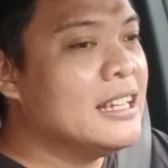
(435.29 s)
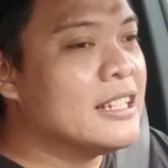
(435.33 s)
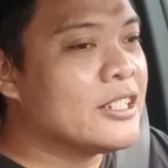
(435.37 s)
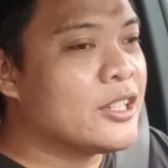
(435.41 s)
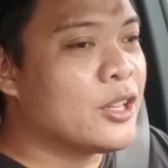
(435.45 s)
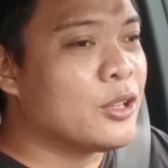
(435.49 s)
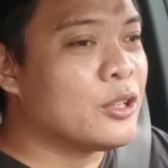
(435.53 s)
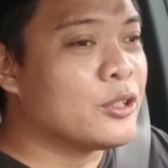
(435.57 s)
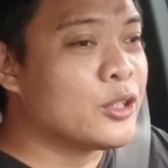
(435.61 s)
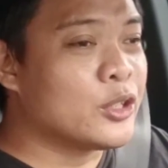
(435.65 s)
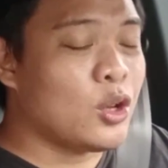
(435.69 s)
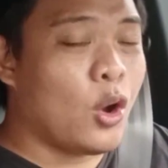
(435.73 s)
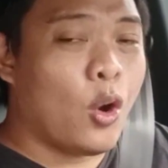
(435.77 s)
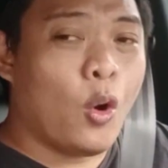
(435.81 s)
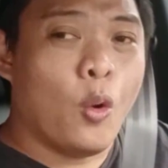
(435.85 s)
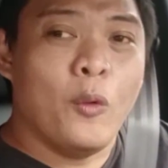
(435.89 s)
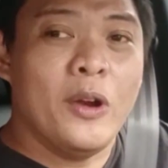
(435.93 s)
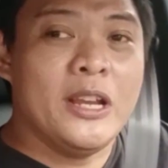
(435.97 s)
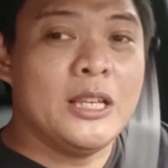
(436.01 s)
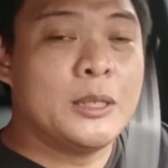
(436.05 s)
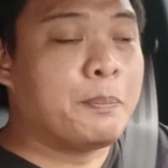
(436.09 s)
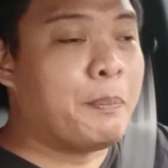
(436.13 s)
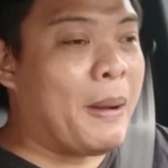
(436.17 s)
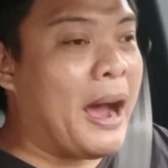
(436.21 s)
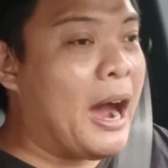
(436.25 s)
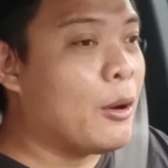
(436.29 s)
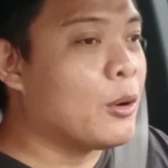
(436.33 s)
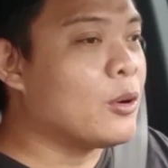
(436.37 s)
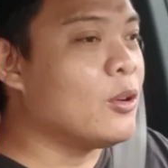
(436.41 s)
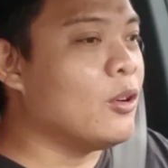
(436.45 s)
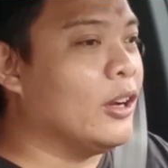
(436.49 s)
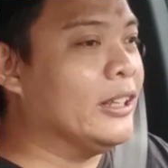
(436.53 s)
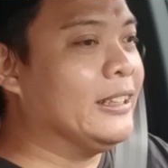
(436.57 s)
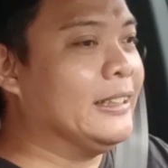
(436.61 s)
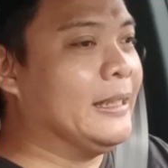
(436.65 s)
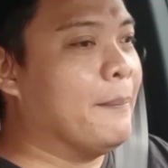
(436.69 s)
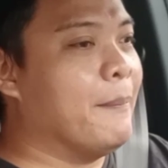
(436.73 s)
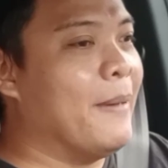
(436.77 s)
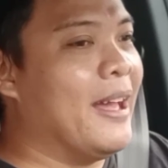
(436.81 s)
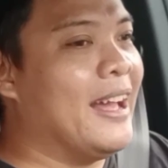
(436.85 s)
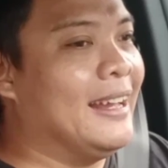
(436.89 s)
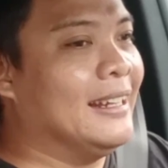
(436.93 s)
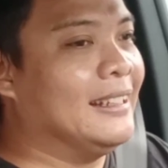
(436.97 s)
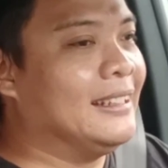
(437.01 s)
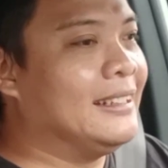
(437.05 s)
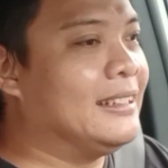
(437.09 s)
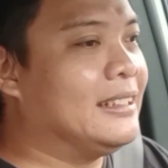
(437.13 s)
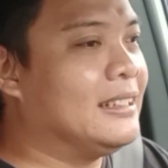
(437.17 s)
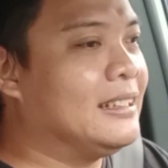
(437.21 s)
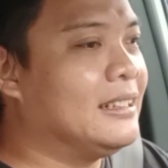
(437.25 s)
So there's always power on
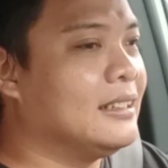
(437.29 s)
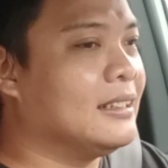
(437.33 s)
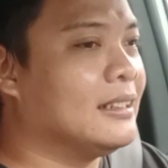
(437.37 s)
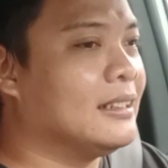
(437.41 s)
demand.